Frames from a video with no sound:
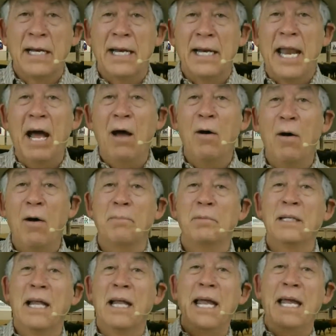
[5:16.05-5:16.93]
Now
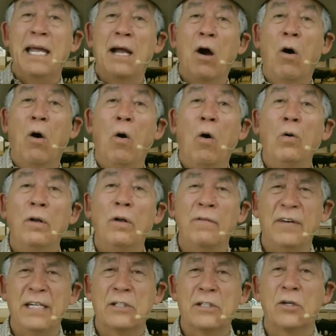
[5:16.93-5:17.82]
I'm laying
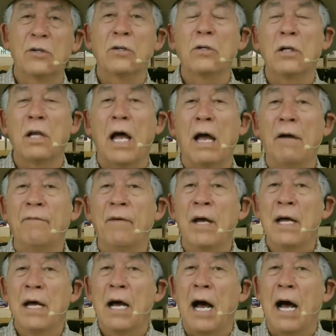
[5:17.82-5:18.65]
hold of eternal life.